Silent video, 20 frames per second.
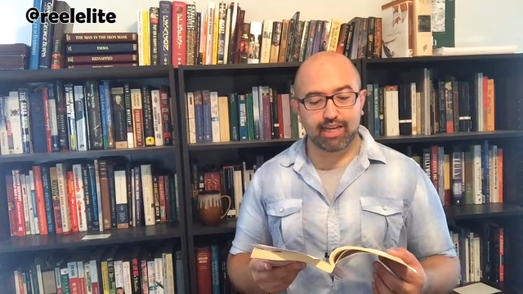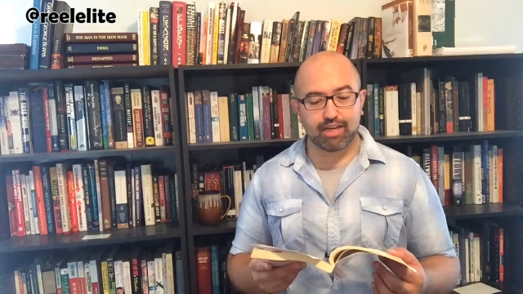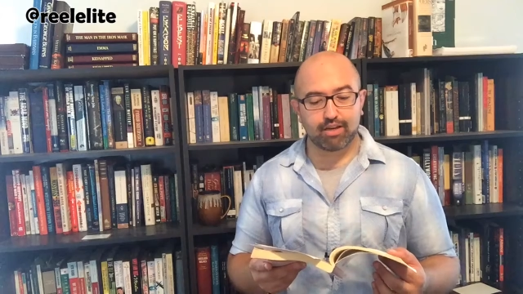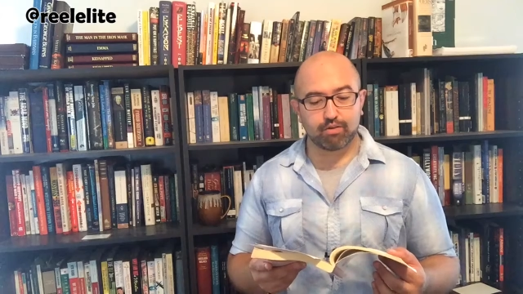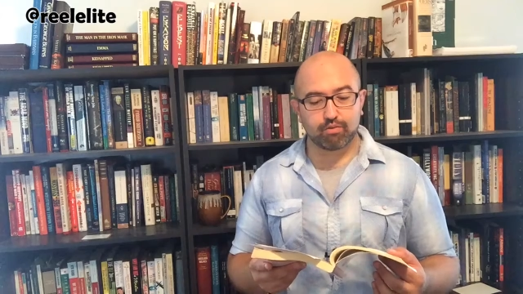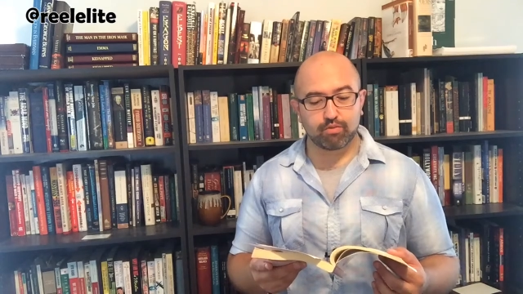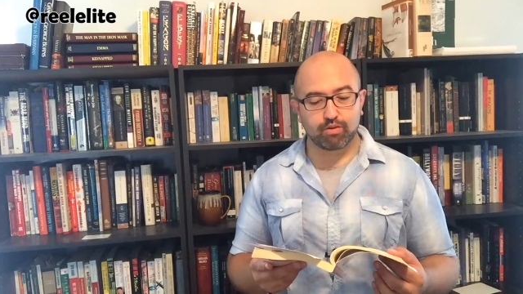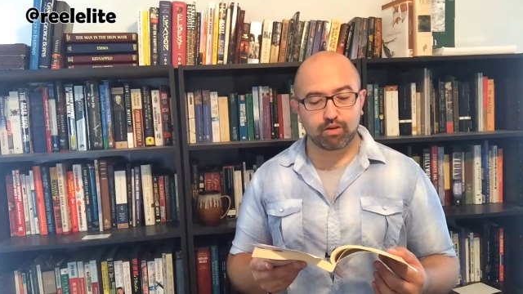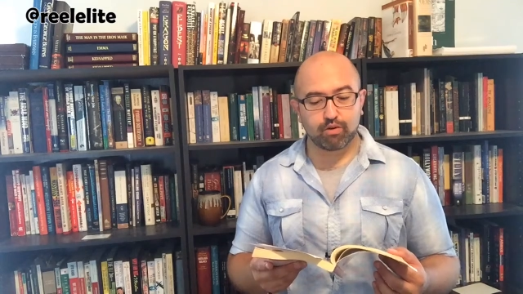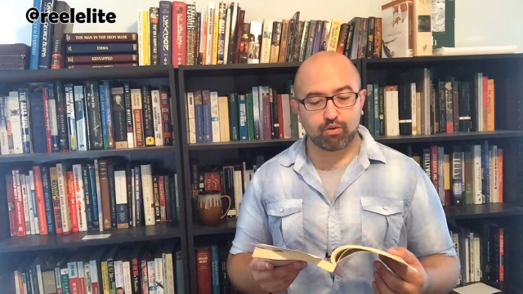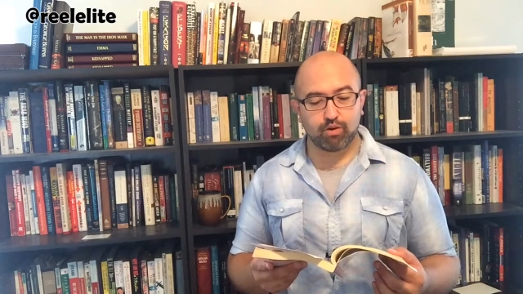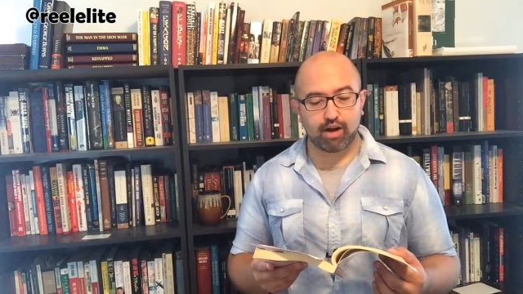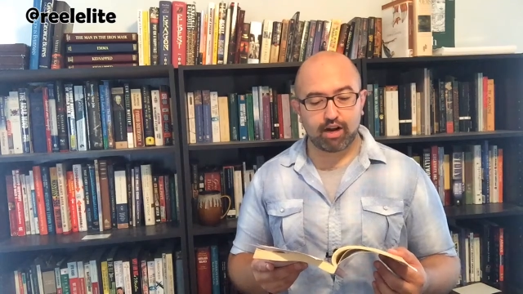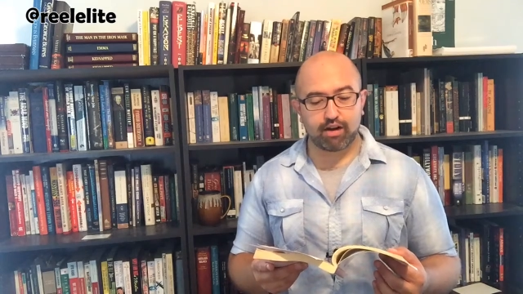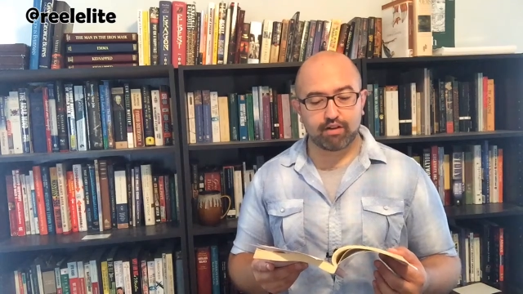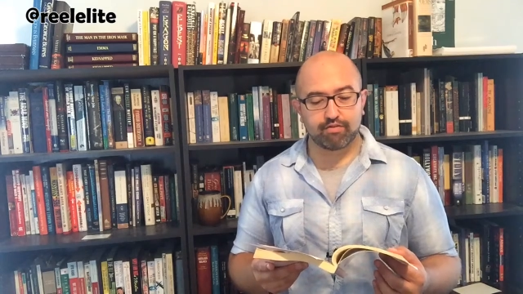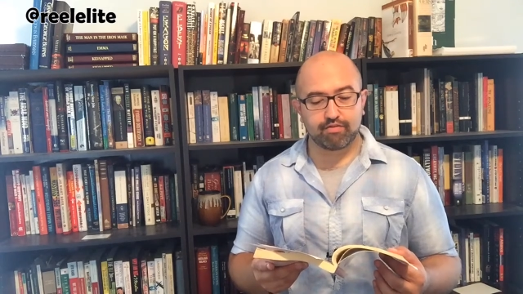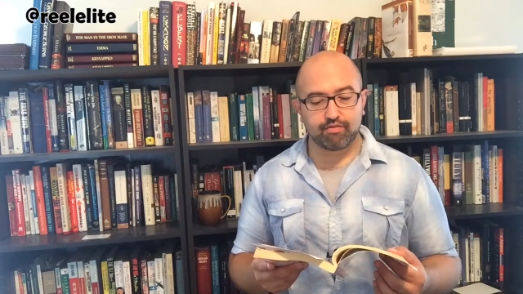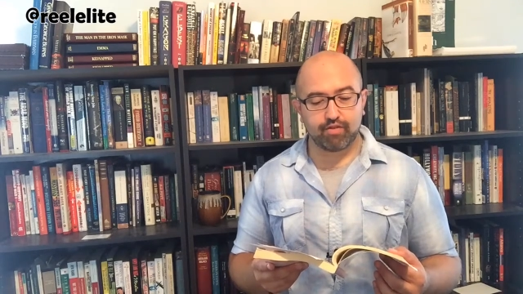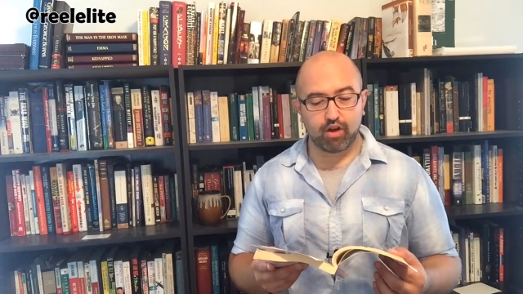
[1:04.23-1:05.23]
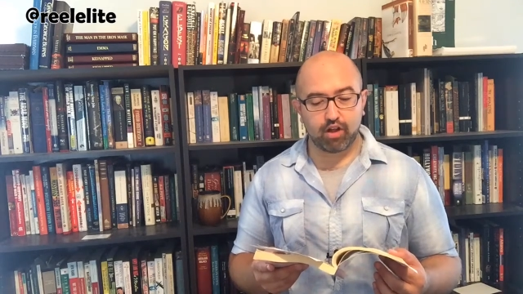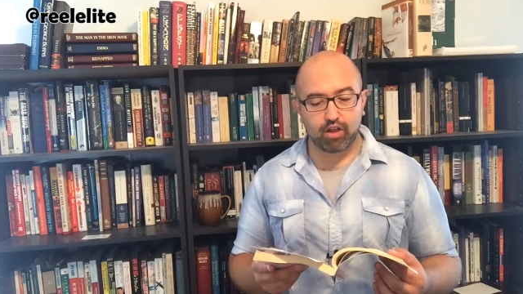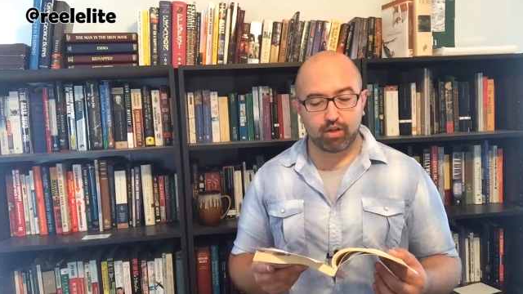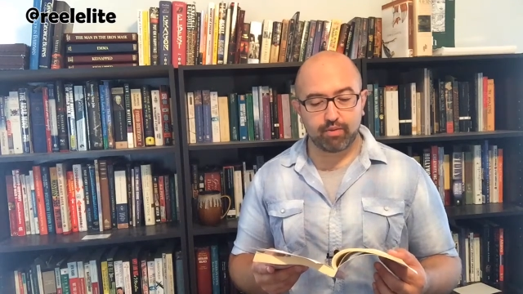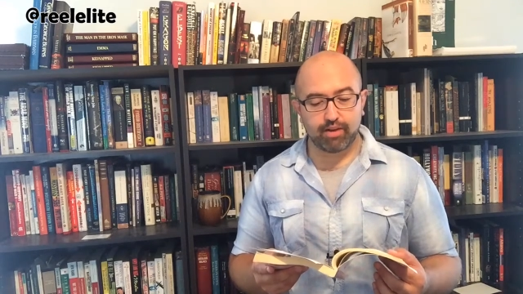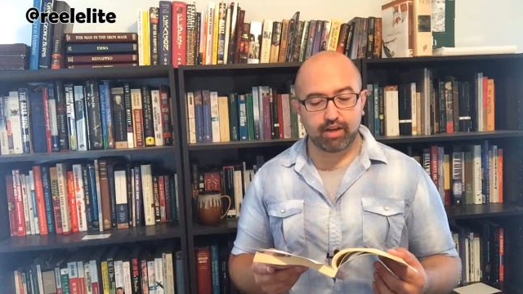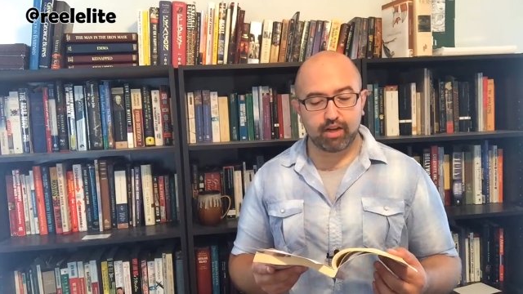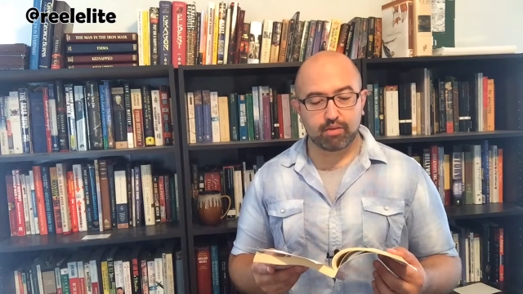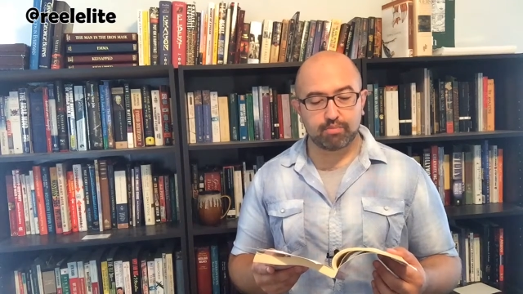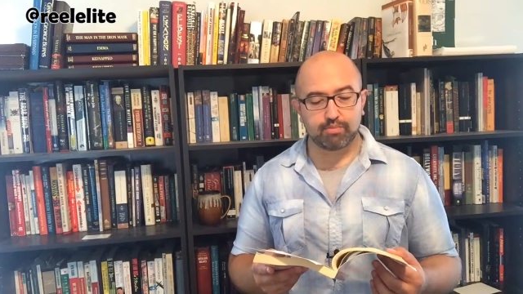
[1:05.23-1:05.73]
it require
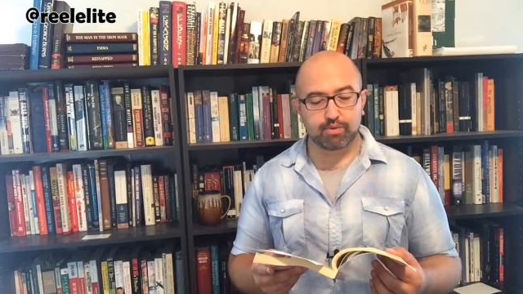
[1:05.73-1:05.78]
following a